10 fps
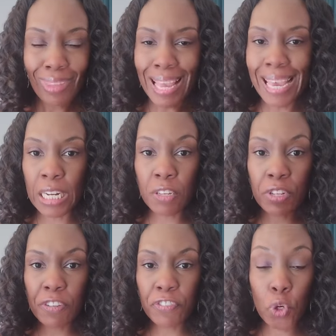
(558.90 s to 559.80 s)
And even
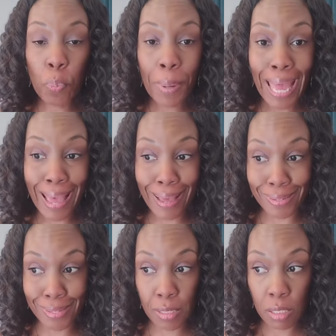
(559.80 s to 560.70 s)
if you
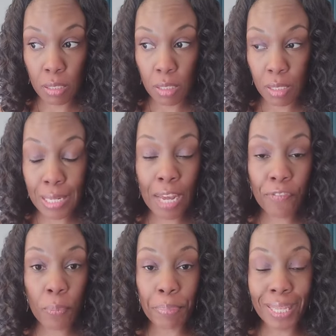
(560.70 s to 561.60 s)
pass, God
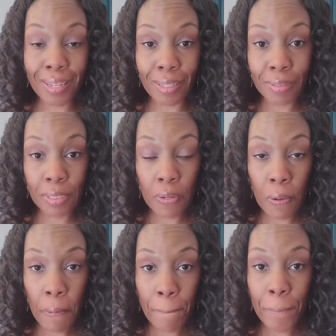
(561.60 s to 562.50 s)
forbid,
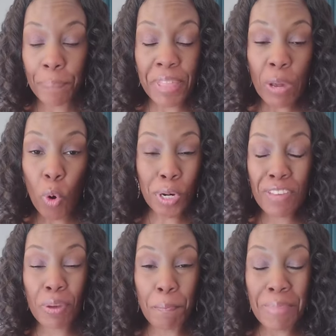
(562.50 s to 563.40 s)
they won't
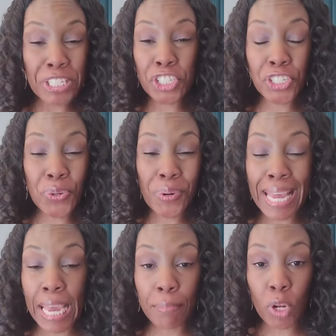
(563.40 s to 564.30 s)
even mention your
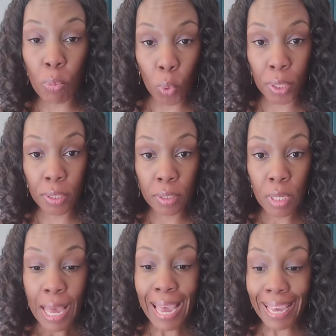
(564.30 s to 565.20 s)
name no more.
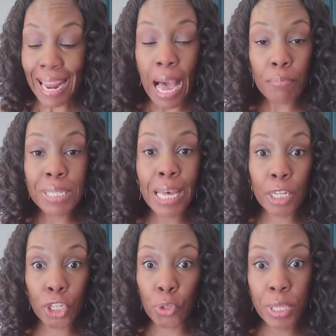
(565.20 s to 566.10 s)
And I'm
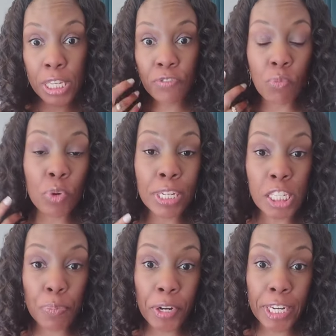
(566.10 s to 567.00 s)
telling you this from real
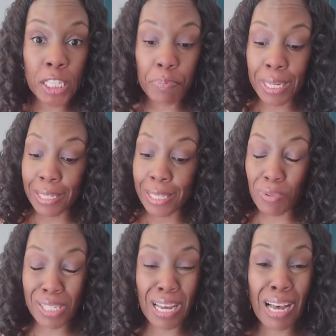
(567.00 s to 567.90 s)
experience because there
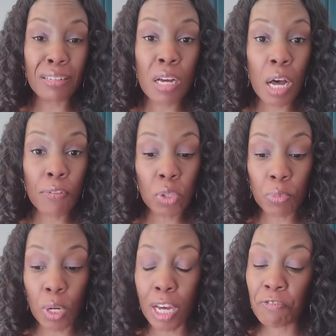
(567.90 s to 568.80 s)
was an
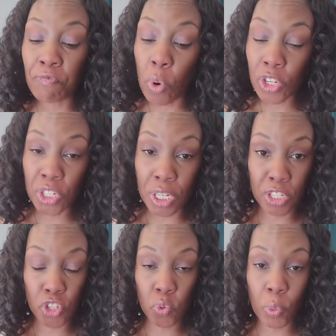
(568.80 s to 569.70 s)
uncomfortable, unfortunate
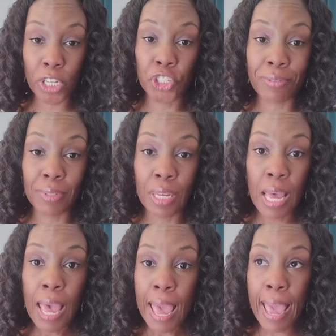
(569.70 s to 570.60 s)
situation.
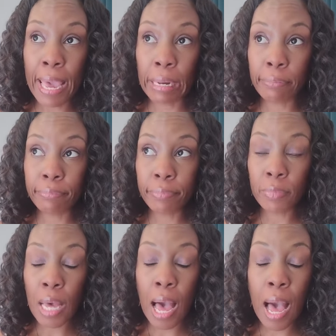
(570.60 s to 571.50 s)
And
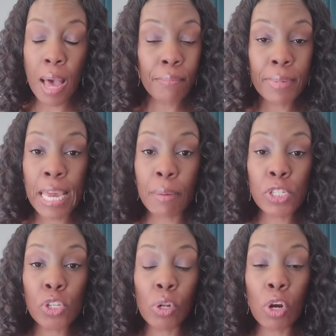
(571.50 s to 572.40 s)
name is
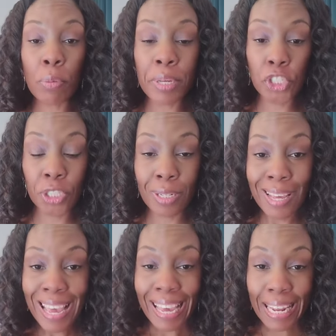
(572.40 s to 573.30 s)
no longer mentioned.
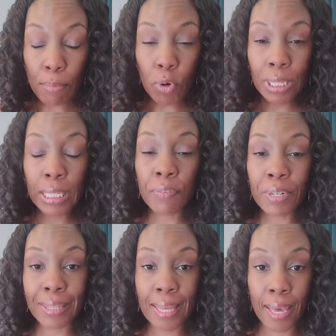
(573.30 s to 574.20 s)
And I'm going to leave it
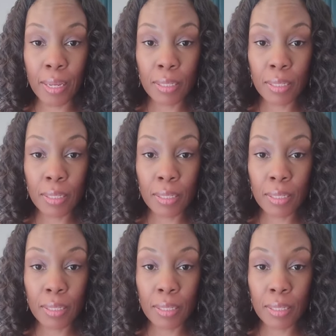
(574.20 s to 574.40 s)
at that.